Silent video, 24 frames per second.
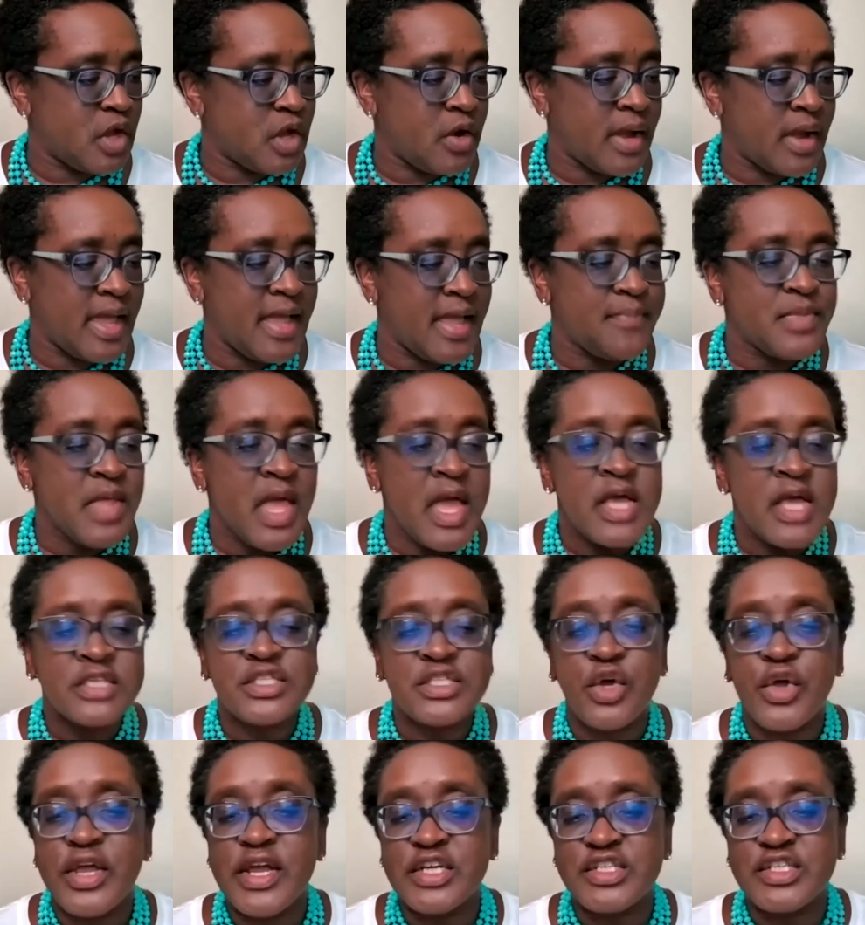All right.
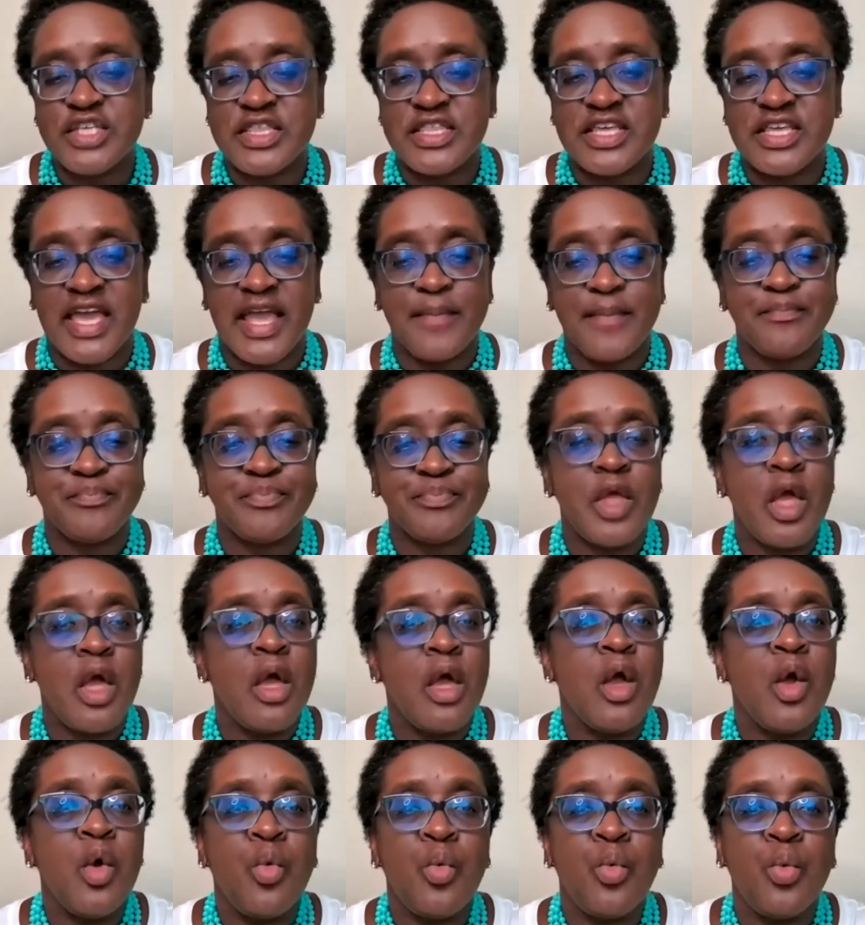So here's the thing
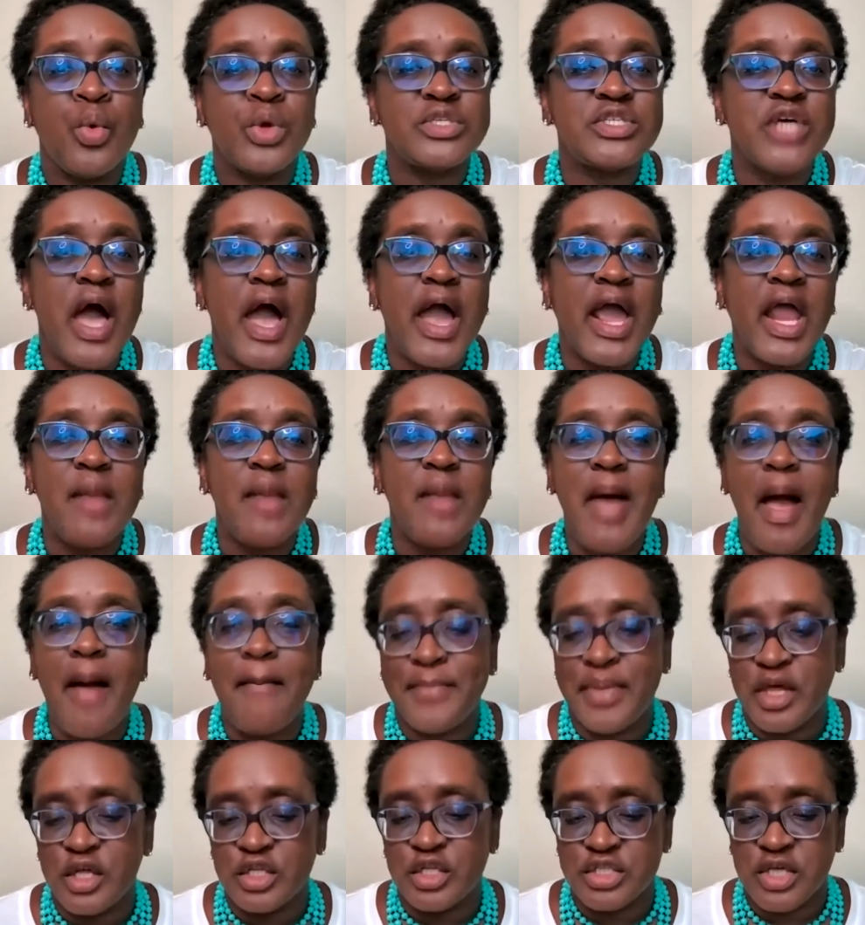we're talking
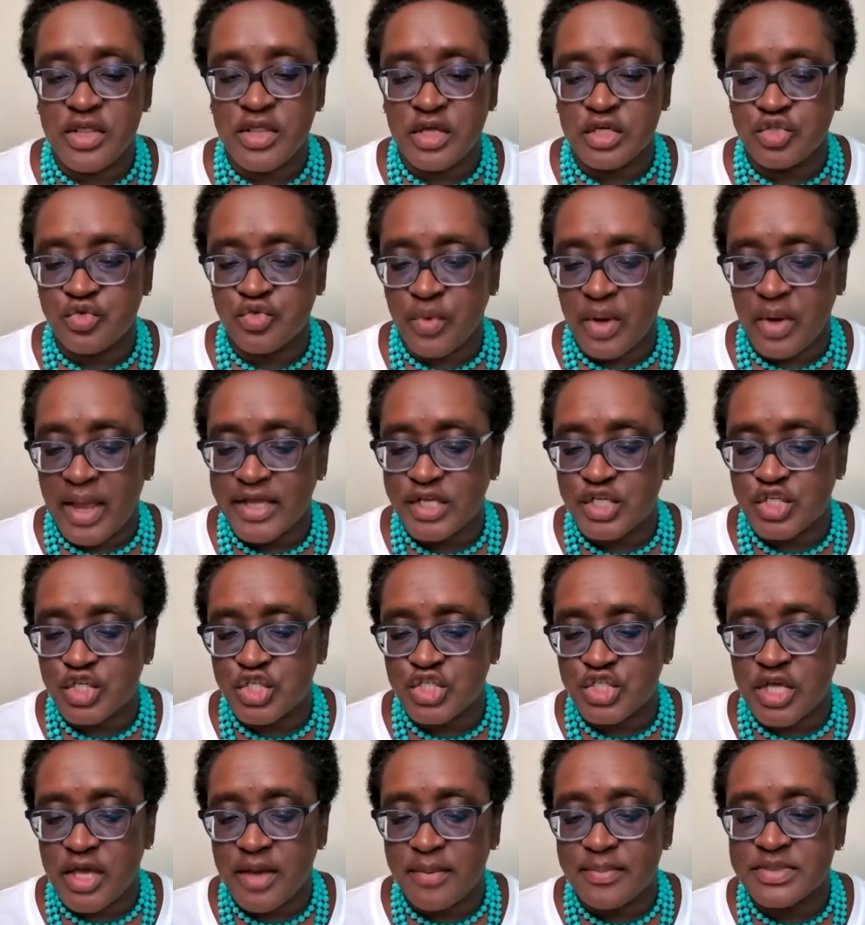about building those
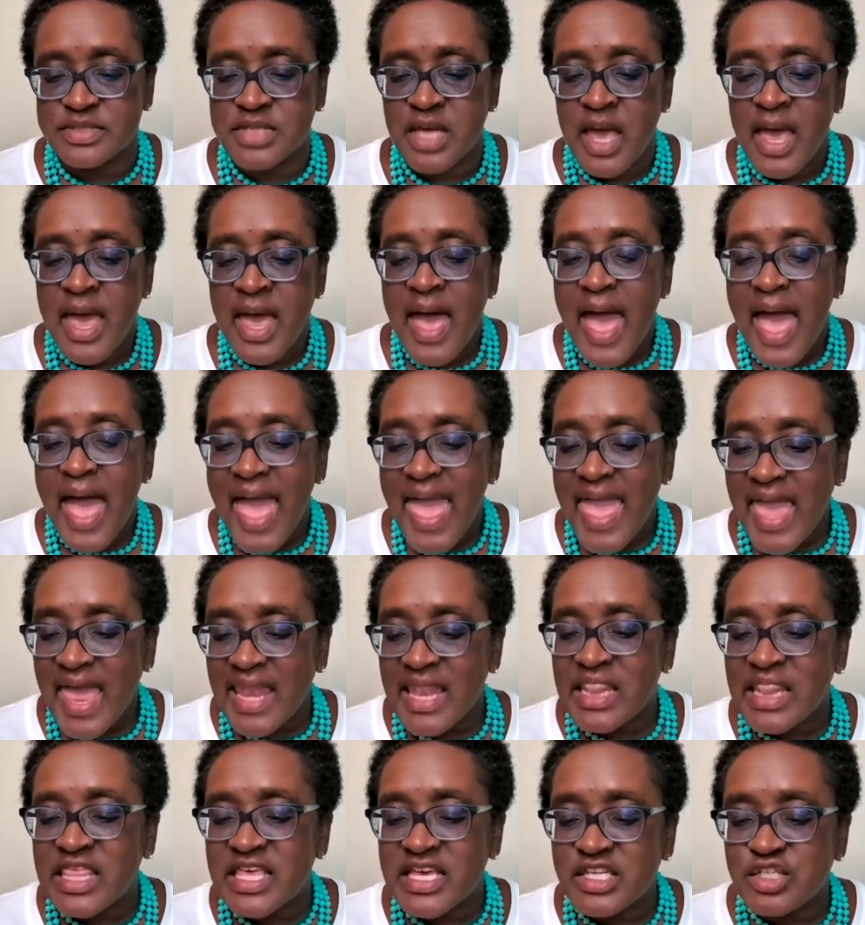relationships,
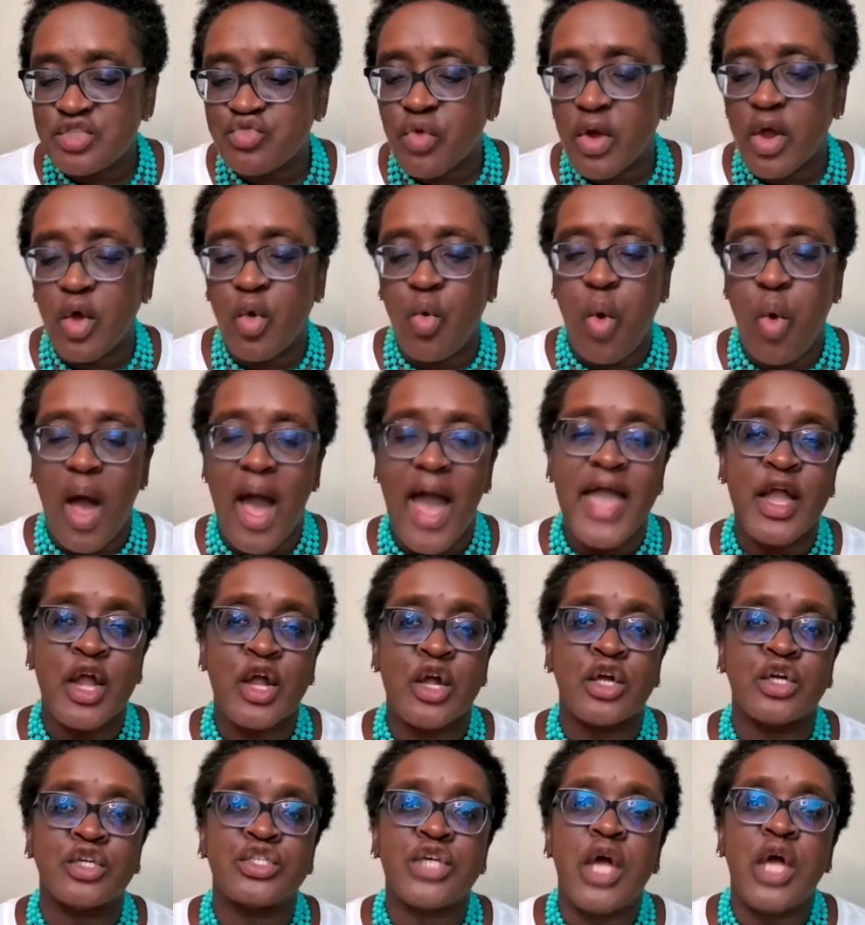and this
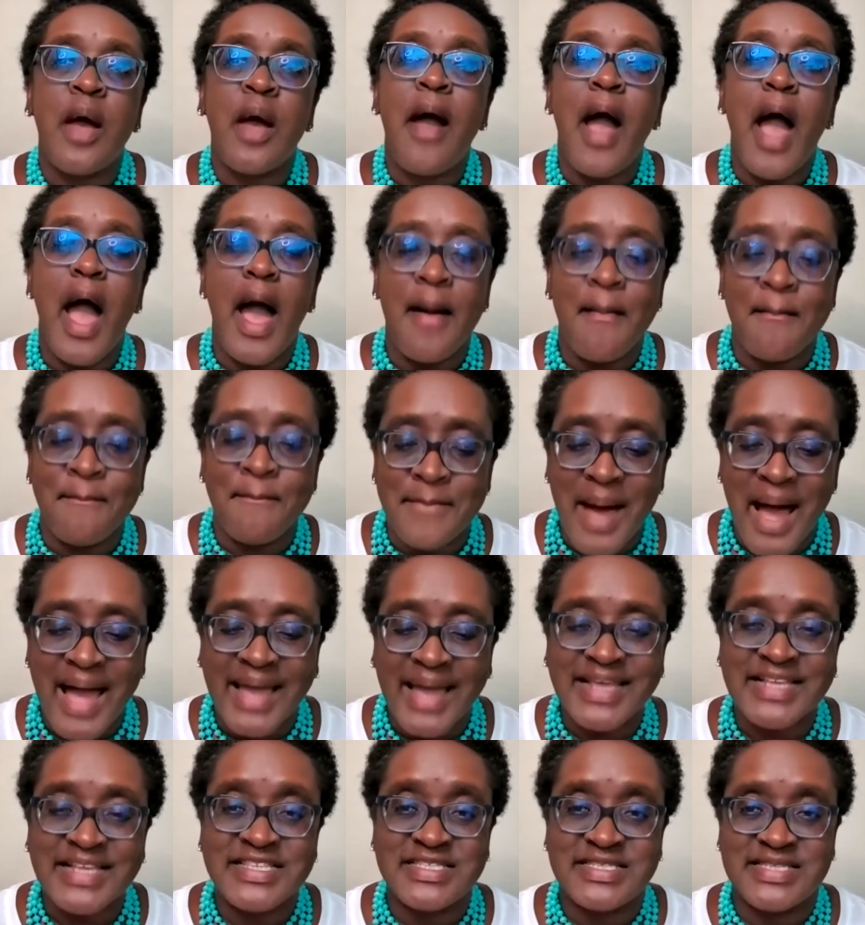requires a
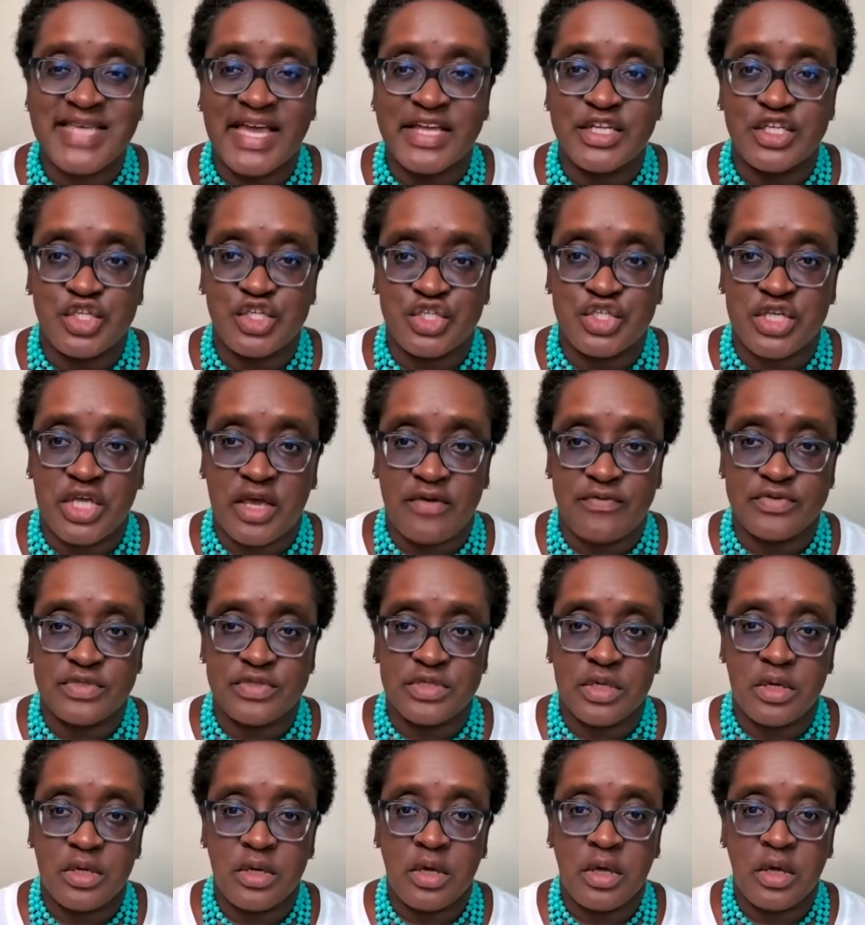mindset
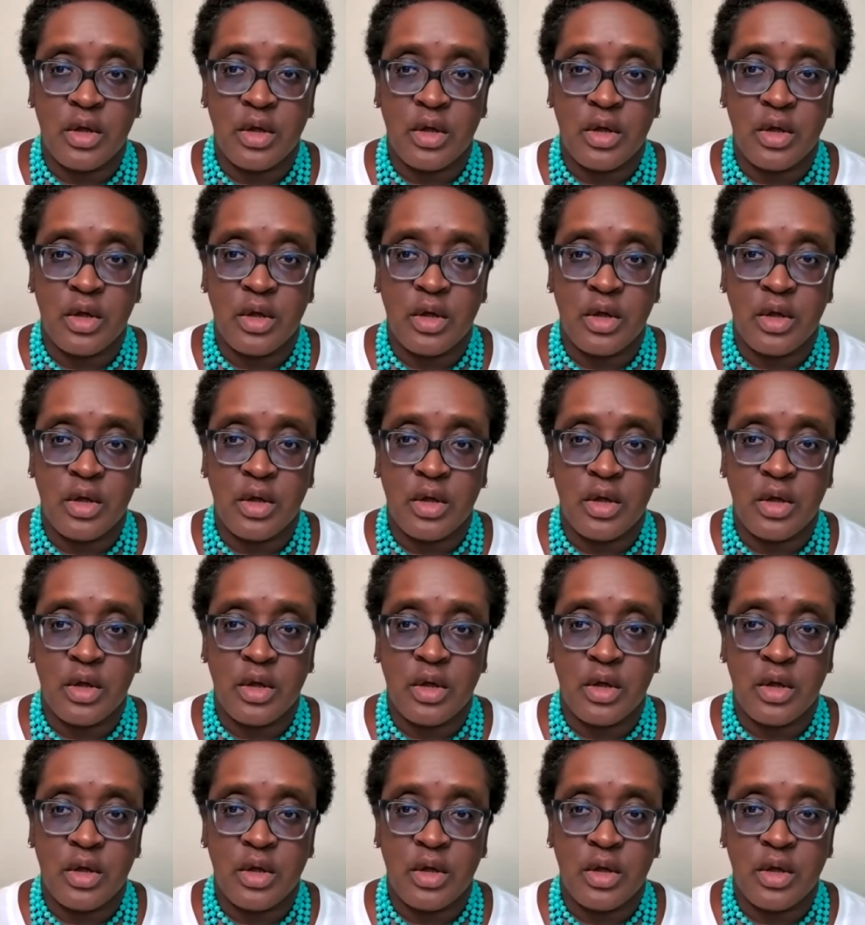shift.